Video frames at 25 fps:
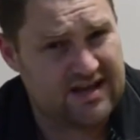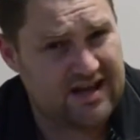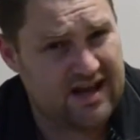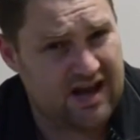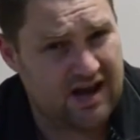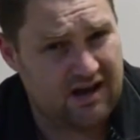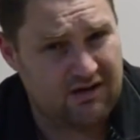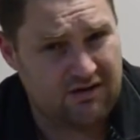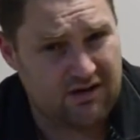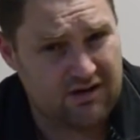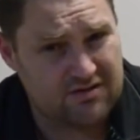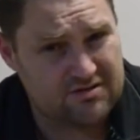
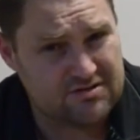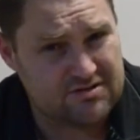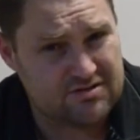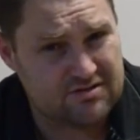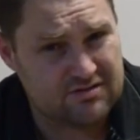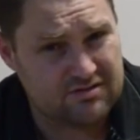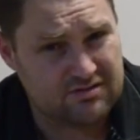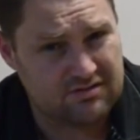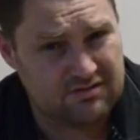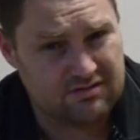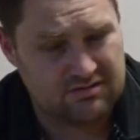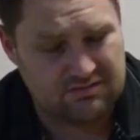
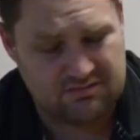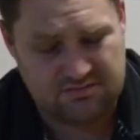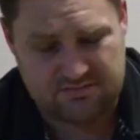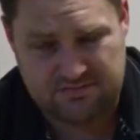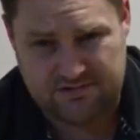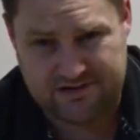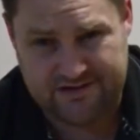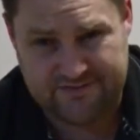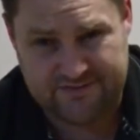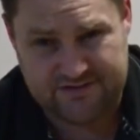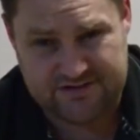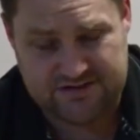CR02,
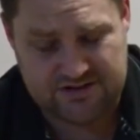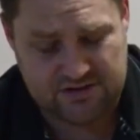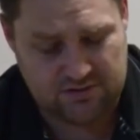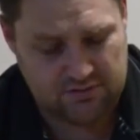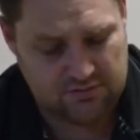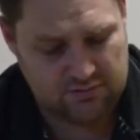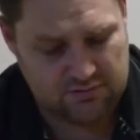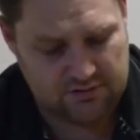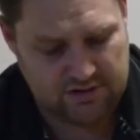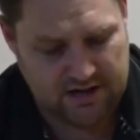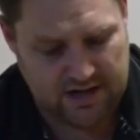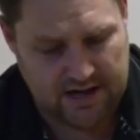whatever it's
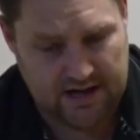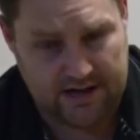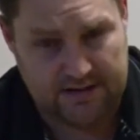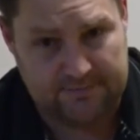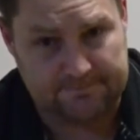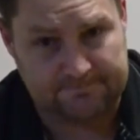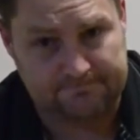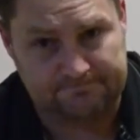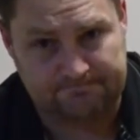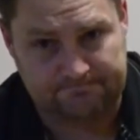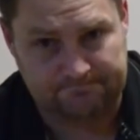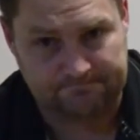called,
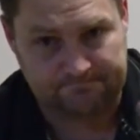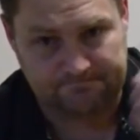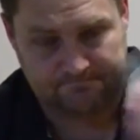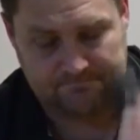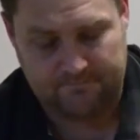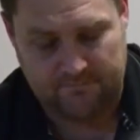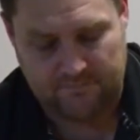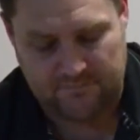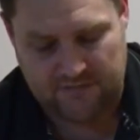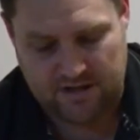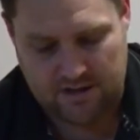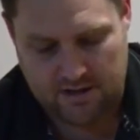
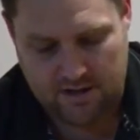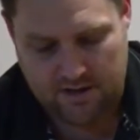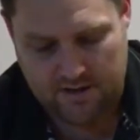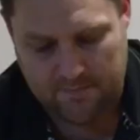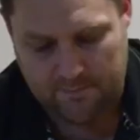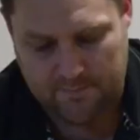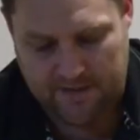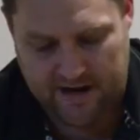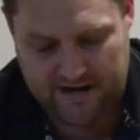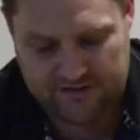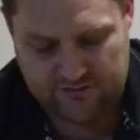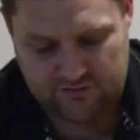
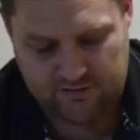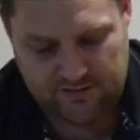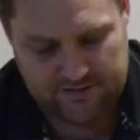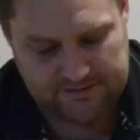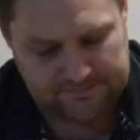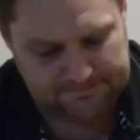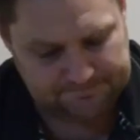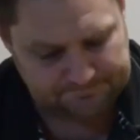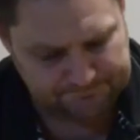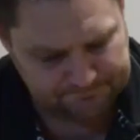battery.